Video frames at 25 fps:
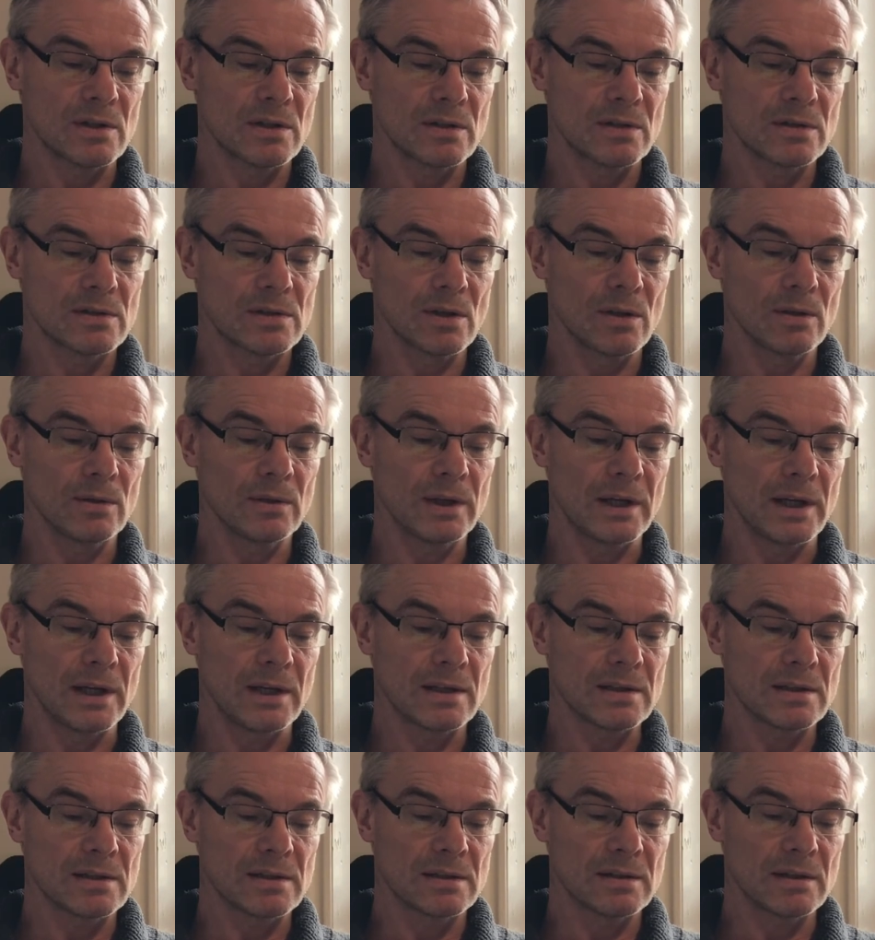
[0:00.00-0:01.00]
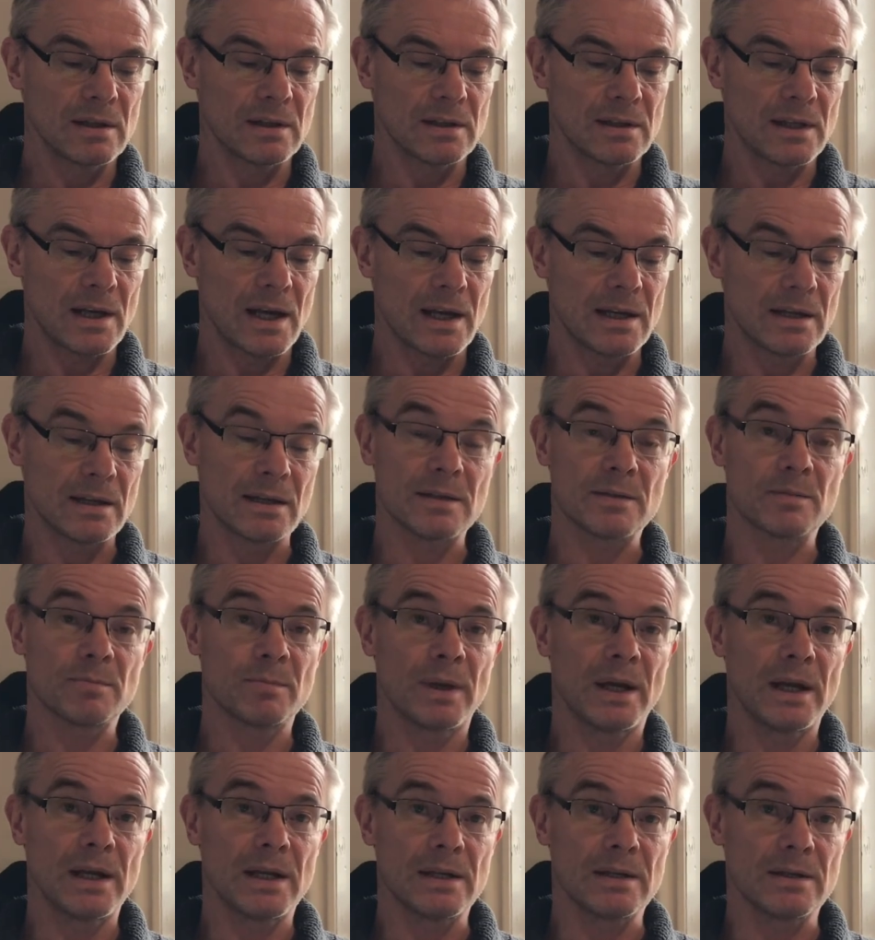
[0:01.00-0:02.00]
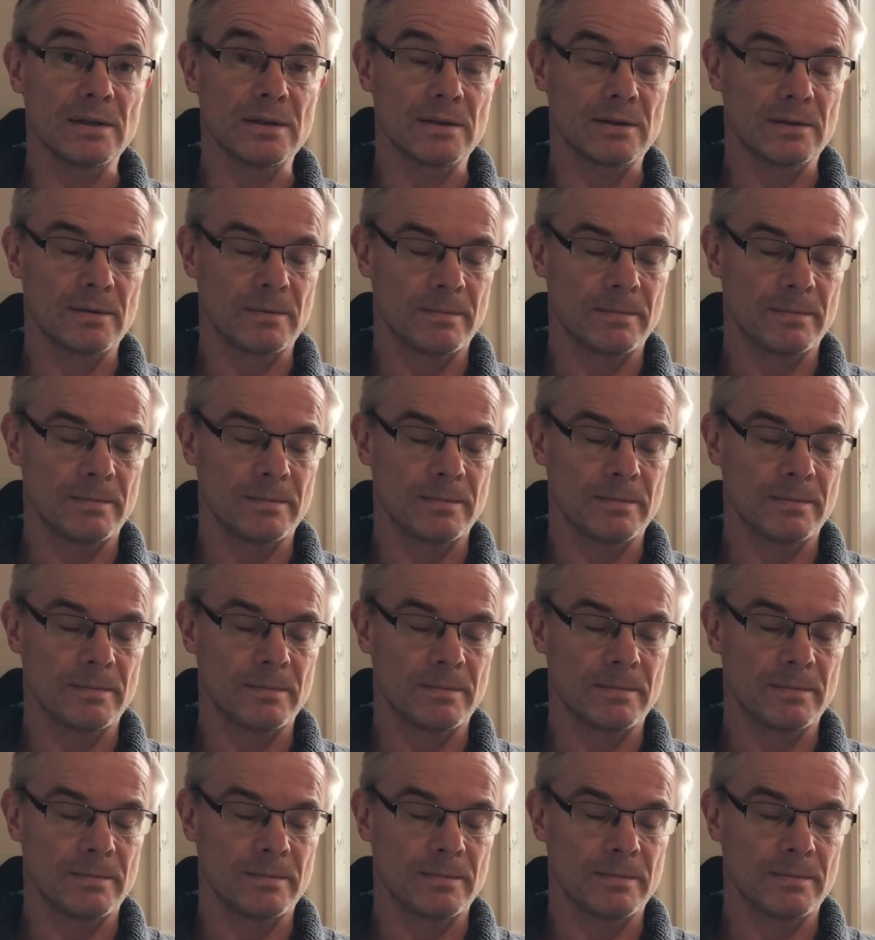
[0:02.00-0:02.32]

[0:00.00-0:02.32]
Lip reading: salt lakes, and endless plains.